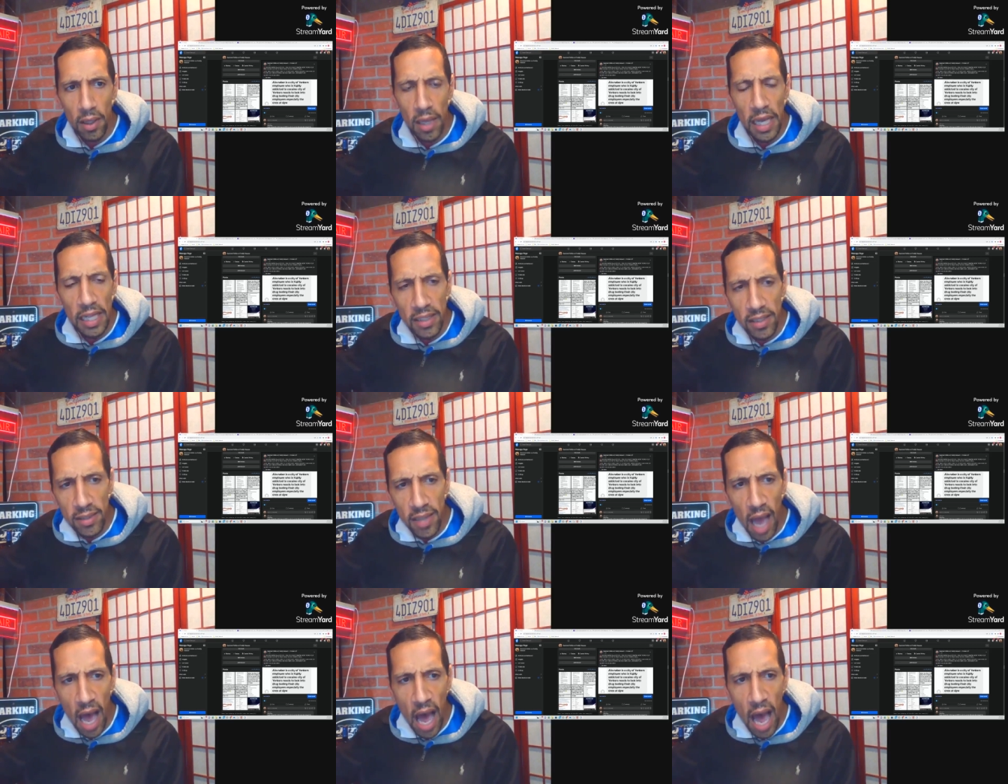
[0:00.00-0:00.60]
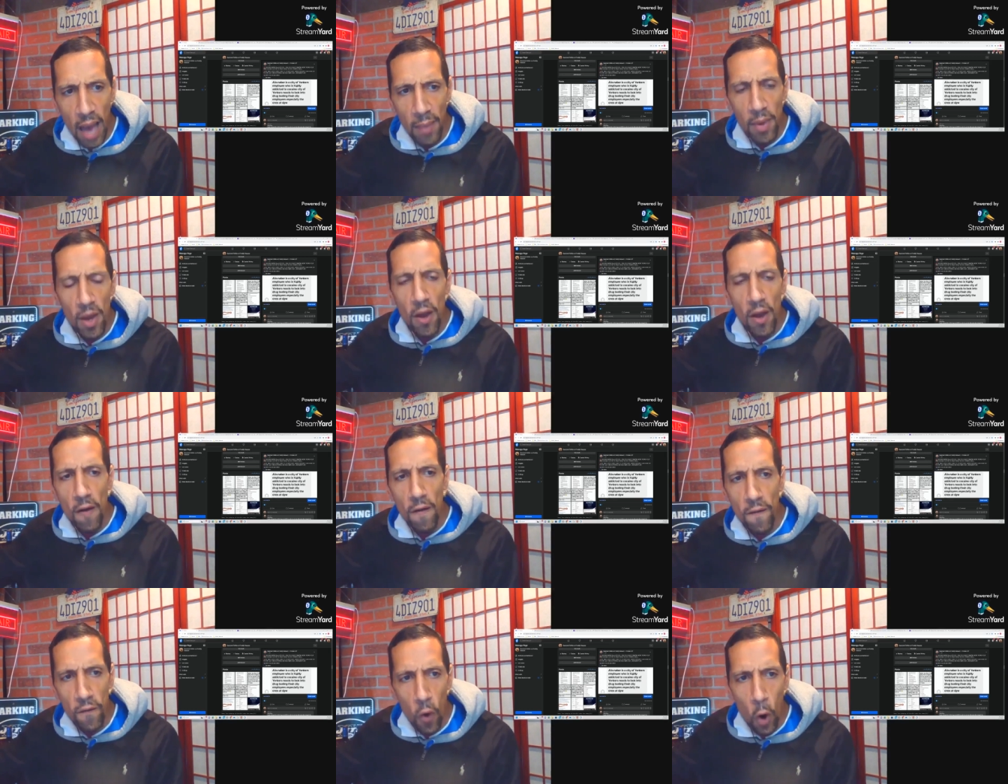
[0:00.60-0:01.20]
It's time
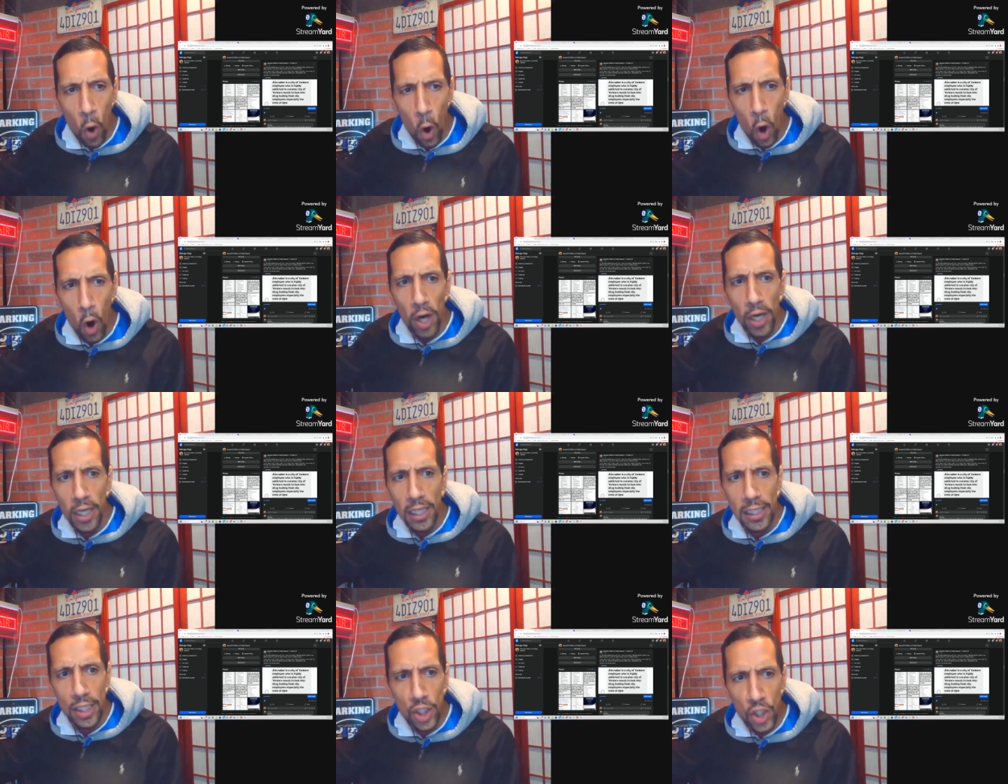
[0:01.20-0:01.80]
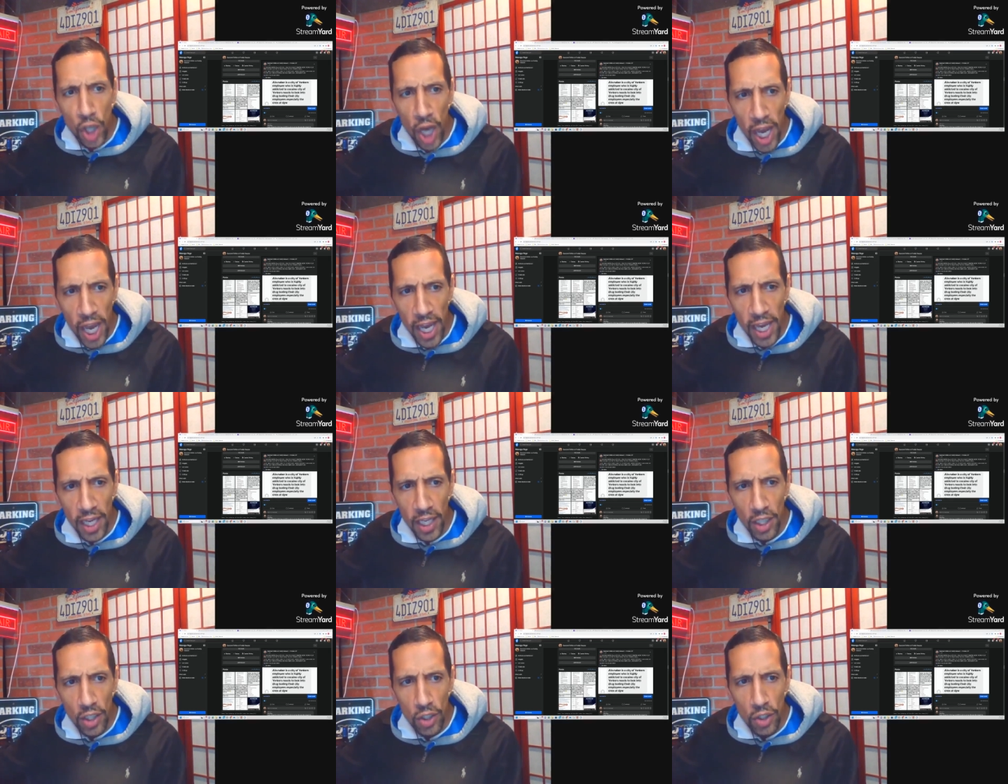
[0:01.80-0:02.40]
for
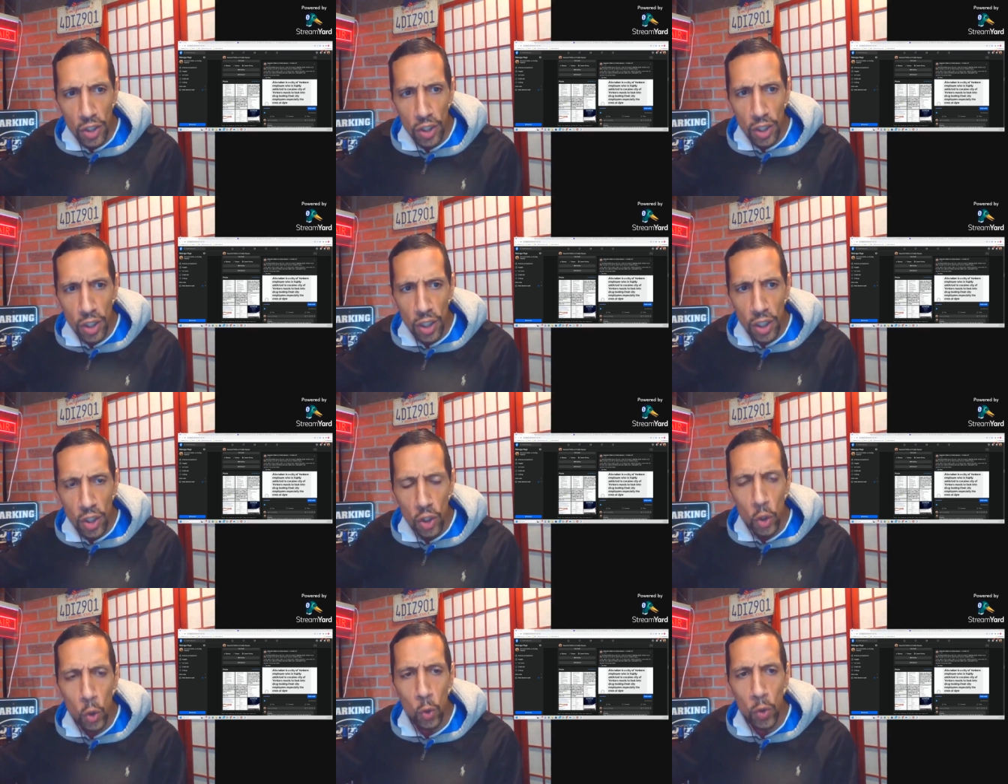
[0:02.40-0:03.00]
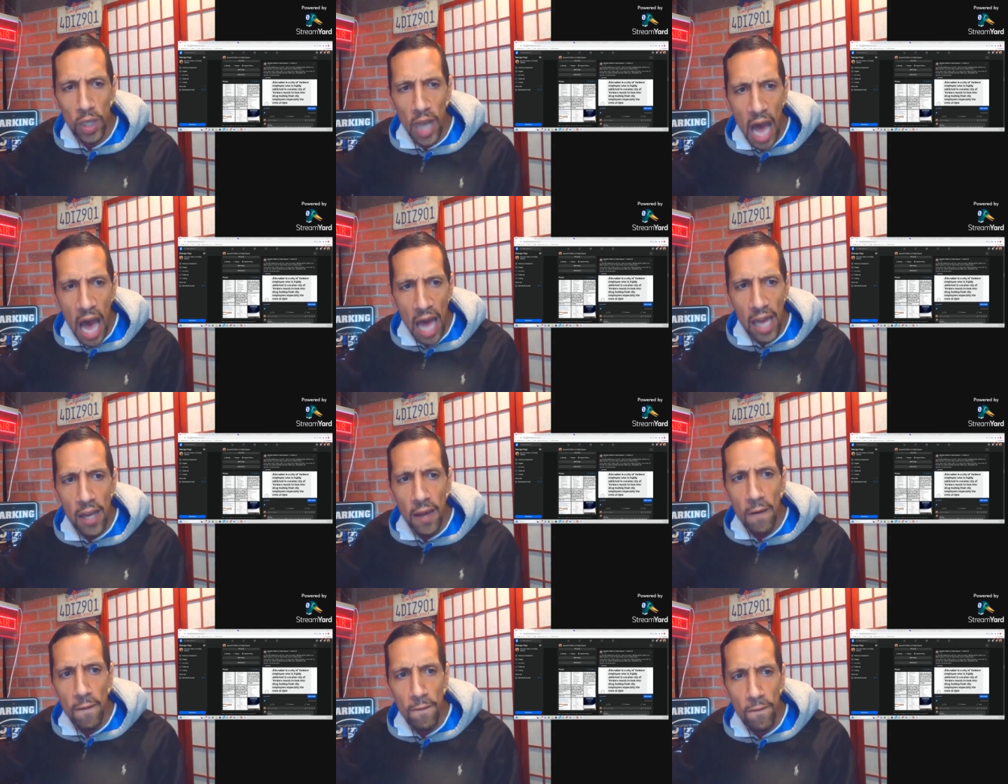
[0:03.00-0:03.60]
change. Do
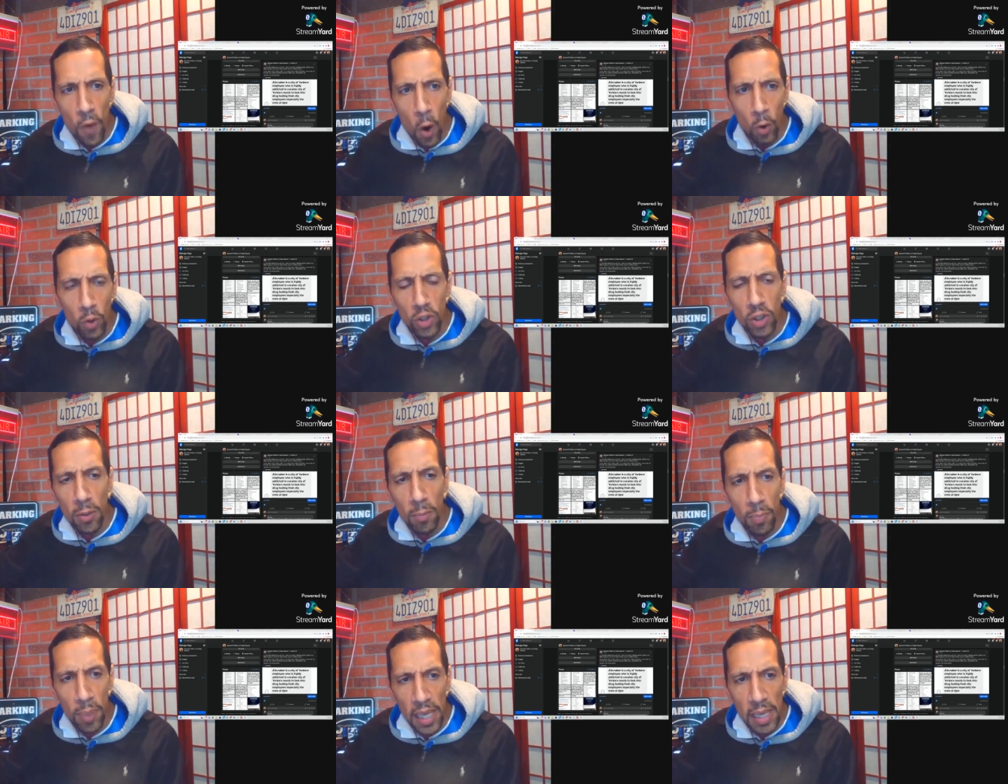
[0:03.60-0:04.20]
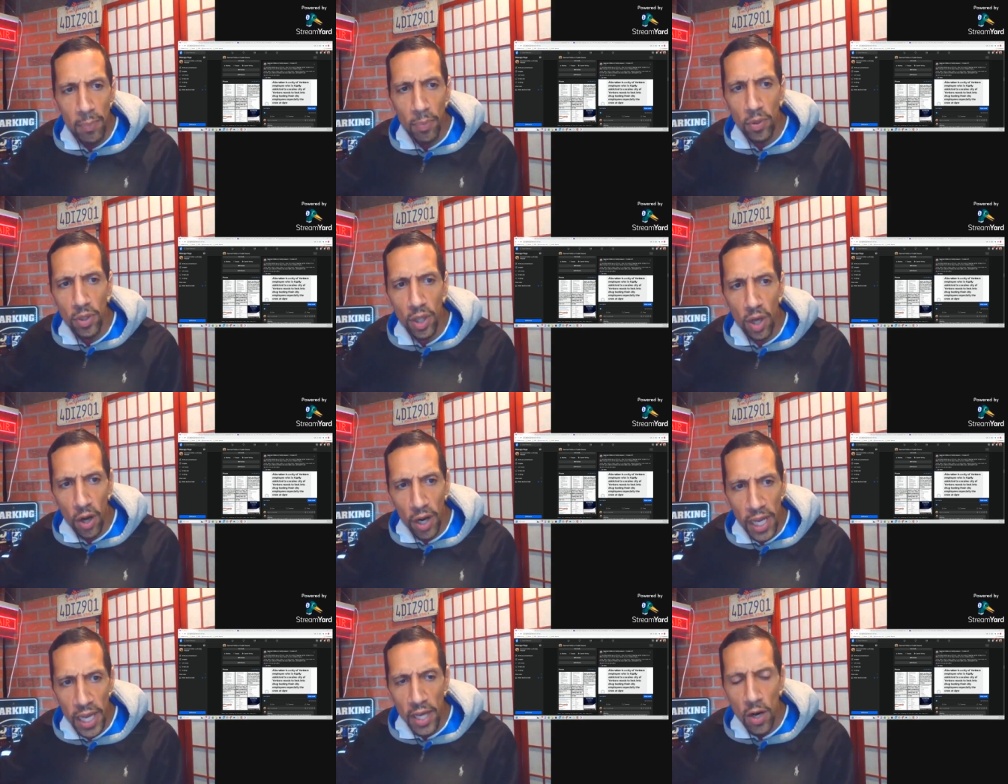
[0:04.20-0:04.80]
not vote the people that
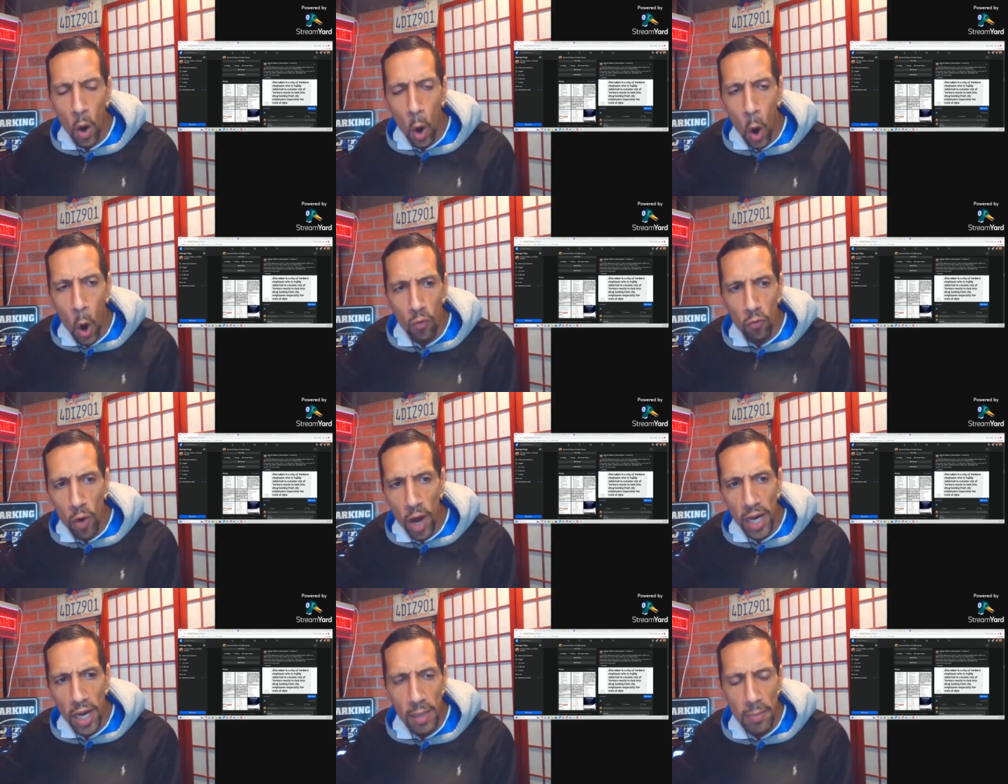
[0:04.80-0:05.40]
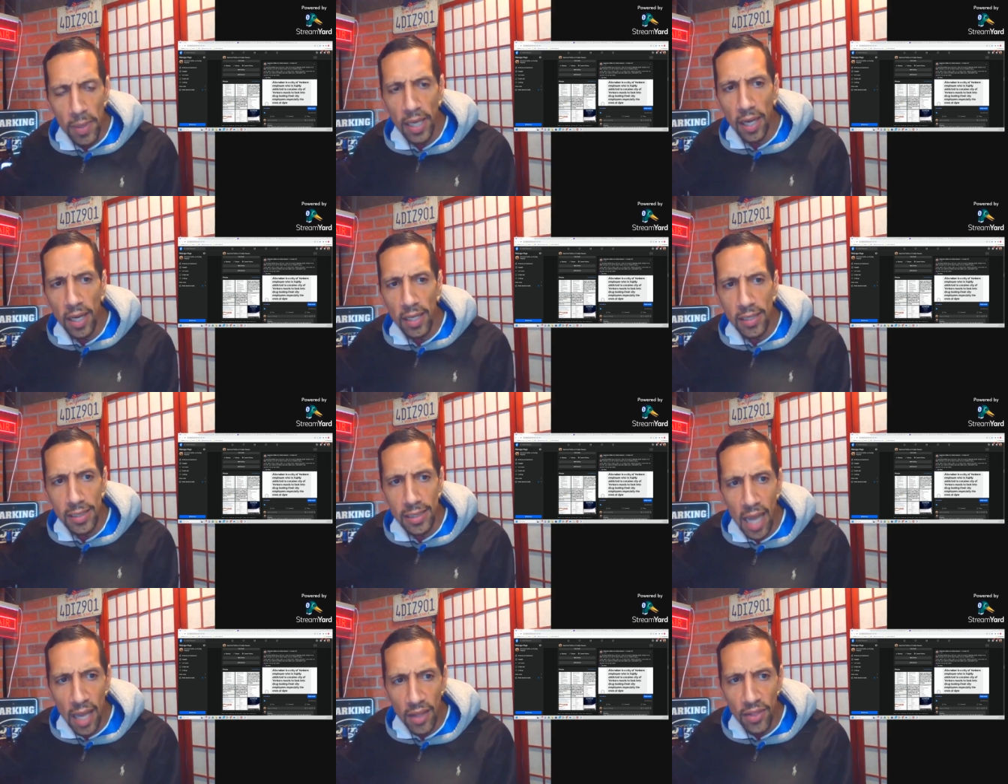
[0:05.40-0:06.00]
are in already because
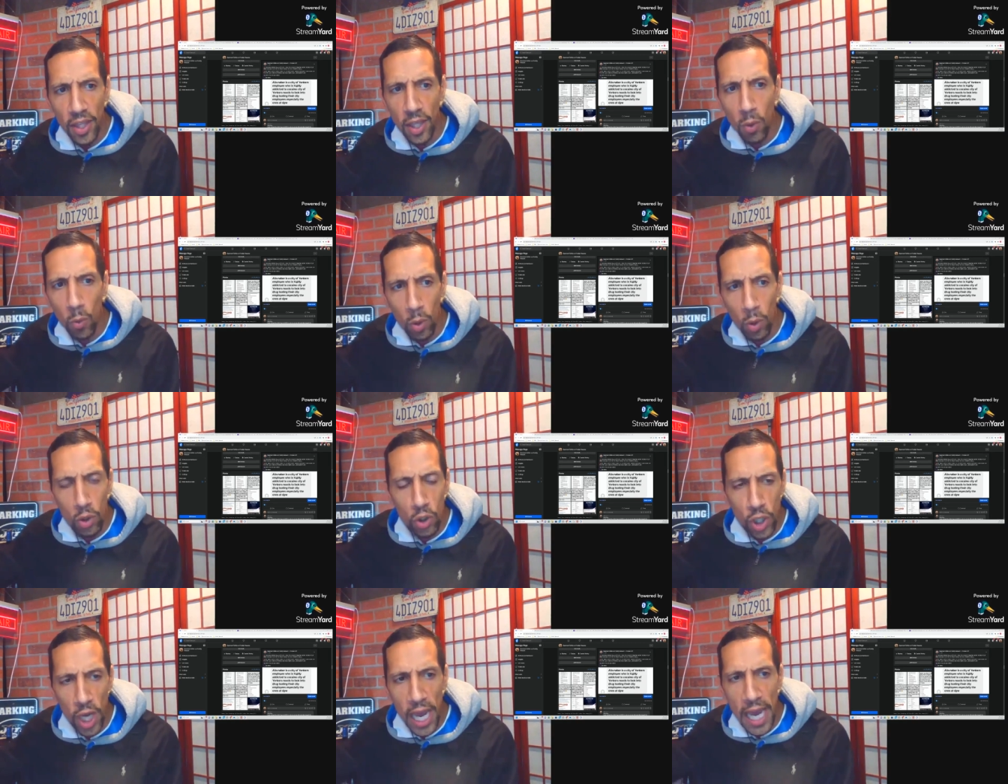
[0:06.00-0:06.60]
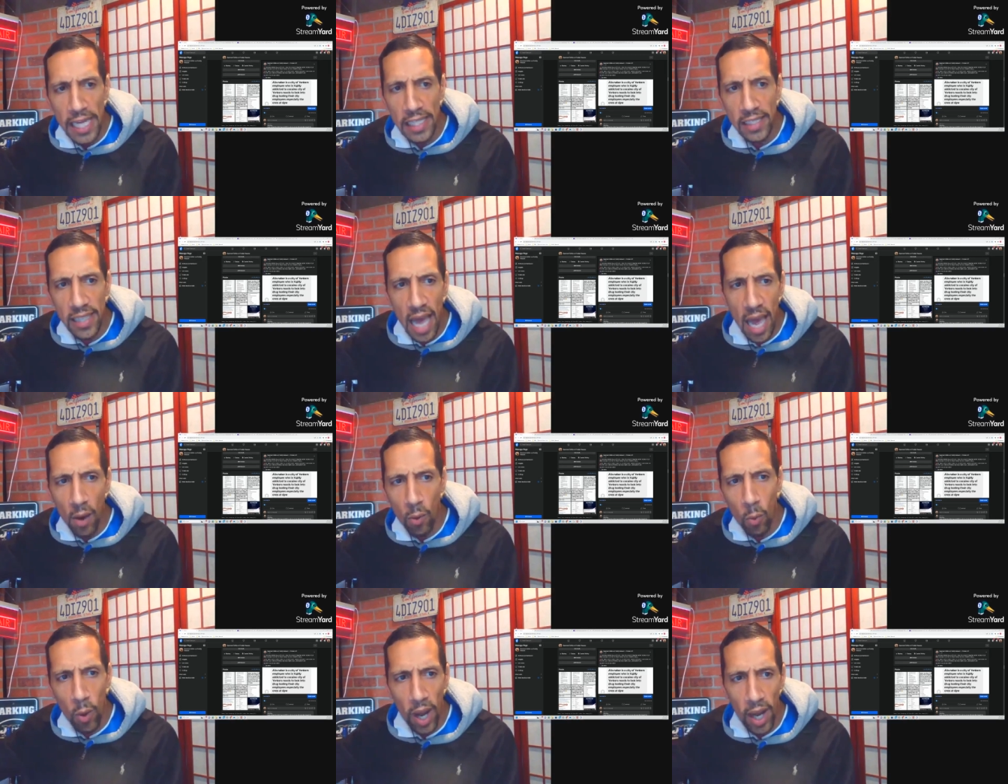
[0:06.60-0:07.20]
nothing will change
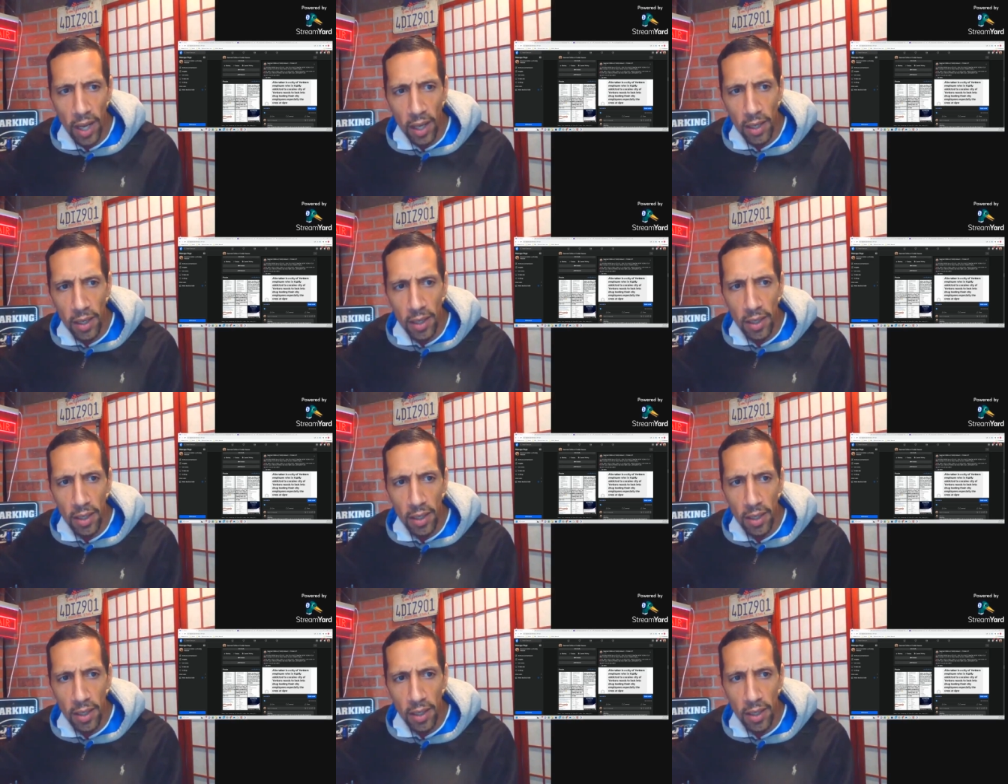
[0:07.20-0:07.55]
that way.